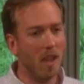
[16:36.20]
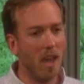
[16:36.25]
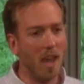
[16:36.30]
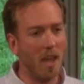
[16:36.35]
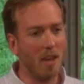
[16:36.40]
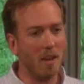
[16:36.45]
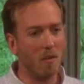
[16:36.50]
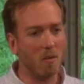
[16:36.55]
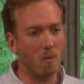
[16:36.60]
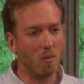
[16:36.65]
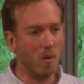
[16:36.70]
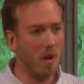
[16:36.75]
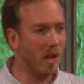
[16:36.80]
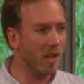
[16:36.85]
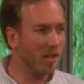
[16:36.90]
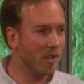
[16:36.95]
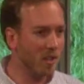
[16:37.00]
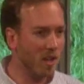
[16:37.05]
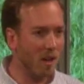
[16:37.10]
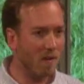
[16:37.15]
and
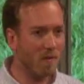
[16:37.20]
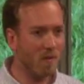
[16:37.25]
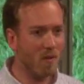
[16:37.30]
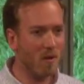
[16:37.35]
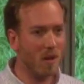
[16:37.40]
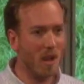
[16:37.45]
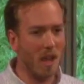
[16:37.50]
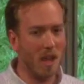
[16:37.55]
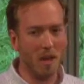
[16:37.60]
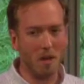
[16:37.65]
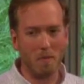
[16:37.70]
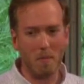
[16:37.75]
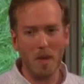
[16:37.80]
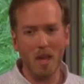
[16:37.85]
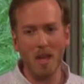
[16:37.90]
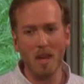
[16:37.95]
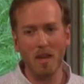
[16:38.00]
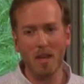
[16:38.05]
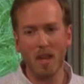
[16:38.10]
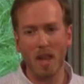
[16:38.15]
rediscovered and
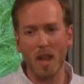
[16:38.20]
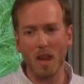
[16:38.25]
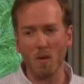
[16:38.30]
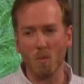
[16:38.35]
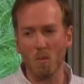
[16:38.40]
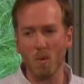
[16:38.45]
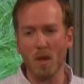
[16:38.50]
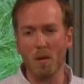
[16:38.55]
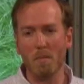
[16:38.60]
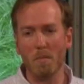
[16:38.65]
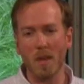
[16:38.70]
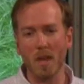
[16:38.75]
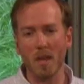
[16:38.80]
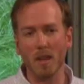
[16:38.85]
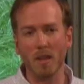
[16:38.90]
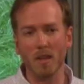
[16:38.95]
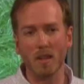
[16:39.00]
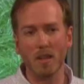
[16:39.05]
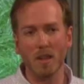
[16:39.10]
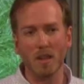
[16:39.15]
pinned and
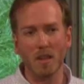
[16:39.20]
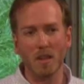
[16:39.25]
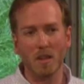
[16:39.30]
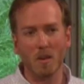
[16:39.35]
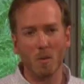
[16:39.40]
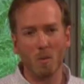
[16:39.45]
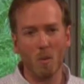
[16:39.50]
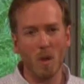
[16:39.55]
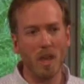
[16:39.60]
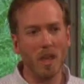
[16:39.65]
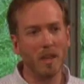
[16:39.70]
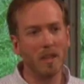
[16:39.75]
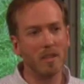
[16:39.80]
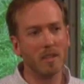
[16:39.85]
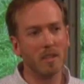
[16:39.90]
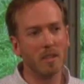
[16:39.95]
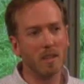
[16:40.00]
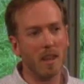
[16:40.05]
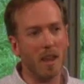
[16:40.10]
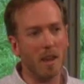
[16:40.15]
repinned
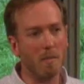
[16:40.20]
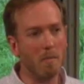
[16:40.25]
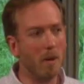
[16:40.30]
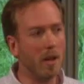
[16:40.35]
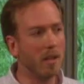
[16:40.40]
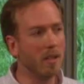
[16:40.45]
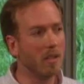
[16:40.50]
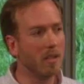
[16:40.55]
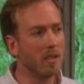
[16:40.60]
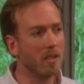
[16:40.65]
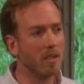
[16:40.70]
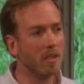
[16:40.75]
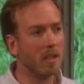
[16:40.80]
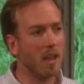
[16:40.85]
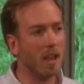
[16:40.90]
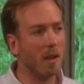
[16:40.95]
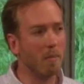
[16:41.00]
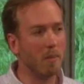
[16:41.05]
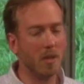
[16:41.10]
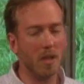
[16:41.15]
weeks and months
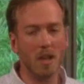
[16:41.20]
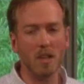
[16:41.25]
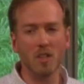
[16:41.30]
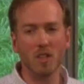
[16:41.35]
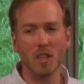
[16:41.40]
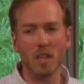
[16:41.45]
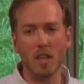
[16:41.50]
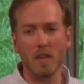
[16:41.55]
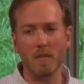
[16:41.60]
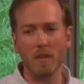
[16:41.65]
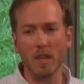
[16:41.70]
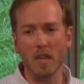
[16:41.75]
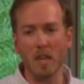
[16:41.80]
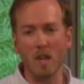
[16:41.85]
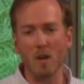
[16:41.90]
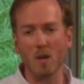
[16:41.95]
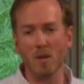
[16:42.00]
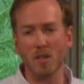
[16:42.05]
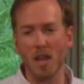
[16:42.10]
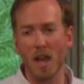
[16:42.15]
and potentially even
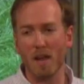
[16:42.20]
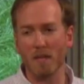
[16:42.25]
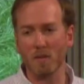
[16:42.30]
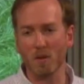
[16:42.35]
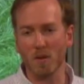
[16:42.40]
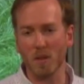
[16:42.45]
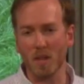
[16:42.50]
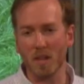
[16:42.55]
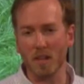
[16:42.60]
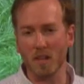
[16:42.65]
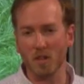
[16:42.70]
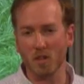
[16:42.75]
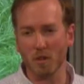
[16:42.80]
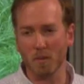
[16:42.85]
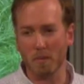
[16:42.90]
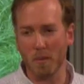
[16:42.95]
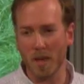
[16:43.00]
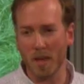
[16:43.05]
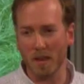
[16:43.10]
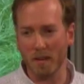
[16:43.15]
years after the
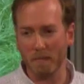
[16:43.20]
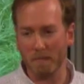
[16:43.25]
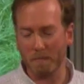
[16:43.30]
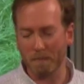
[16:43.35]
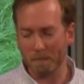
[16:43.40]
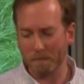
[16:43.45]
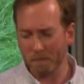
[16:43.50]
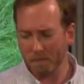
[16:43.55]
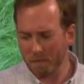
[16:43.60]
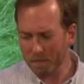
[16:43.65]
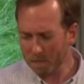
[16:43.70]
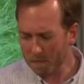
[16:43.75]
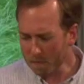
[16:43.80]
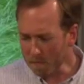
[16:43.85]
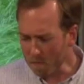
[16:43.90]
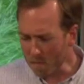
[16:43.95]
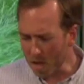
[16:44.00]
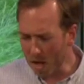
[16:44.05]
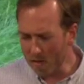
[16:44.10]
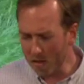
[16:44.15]
initial pin.
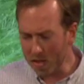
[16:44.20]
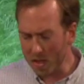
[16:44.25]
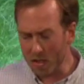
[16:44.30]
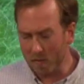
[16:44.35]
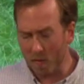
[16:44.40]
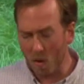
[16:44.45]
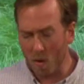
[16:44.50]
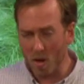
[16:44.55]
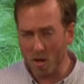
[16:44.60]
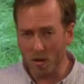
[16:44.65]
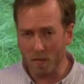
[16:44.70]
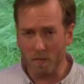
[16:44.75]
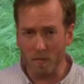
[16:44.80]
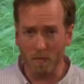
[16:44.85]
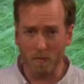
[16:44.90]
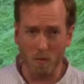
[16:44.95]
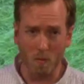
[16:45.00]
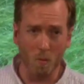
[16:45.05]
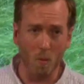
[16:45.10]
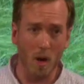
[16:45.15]
And this is very
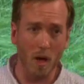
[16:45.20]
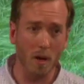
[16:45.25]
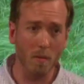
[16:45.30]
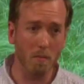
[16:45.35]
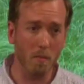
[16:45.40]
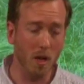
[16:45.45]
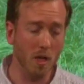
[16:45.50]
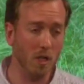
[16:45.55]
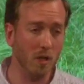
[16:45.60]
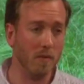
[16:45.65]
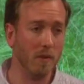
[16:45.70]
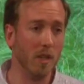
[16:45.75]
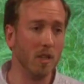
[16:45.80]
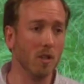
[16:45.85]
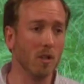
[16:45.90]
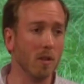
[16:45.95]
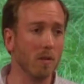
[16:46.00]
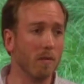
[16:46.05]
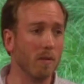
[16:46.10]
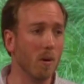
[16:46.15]
different from what much of
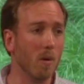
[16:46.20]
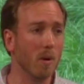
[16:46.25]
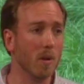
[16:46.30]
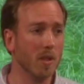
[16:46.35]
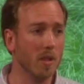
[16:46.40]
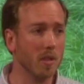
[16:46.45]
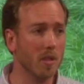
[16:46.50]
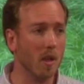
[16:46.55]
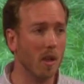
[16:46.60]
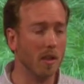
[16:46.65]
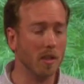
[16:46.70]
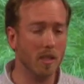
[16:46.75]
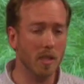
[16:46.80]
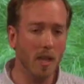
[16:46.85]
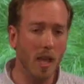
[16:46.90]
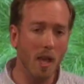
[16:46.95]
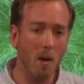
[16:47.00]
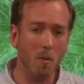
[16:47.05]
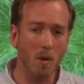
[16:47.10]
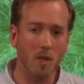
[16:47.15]
digital focuses on
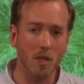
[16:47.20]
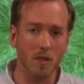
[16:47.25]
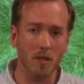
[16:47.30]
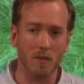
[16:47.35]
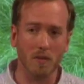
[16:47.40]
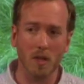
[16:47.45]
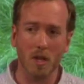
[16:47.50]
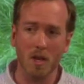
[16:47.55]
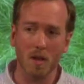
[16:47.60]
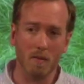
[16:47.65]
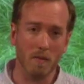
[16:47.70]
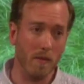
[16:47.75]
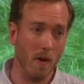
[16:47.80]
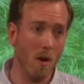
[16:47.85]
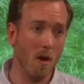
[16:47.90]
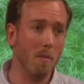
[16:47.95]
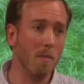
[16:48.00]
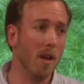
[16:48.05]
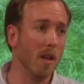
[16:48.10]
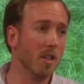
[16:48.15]
today, which is
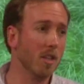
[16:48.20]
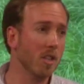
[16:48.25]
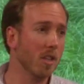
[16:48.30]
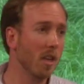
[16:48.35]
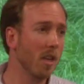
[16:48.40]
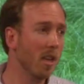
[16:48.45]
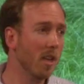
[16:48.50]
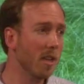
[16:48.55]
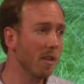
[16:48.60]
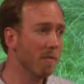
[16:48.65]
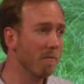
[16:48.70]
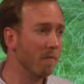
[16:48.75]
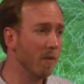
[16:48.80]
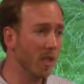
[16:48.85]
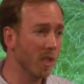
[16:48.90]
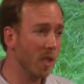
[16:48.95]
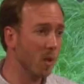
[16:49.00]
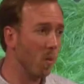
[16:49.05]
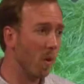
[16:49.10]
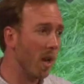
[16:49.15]
very much
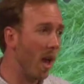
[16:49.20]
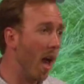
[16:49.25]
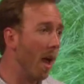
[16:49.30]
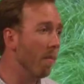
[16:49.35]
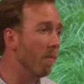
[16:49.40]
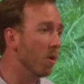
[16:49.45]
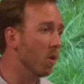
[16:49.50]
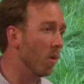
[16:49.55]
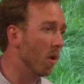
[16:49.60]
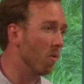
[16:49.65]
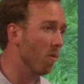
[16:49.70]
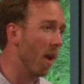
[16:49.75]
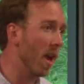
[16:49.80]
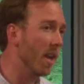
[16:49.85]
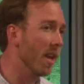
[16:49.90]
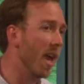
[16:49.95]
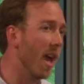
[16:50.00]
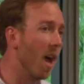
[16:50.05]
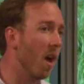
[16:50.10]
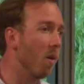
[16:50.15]
this is what I'm doing
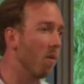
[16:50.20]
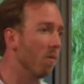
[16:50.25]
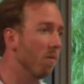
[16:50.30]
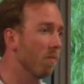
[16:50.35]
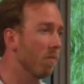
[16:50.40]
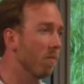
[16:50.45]
right now.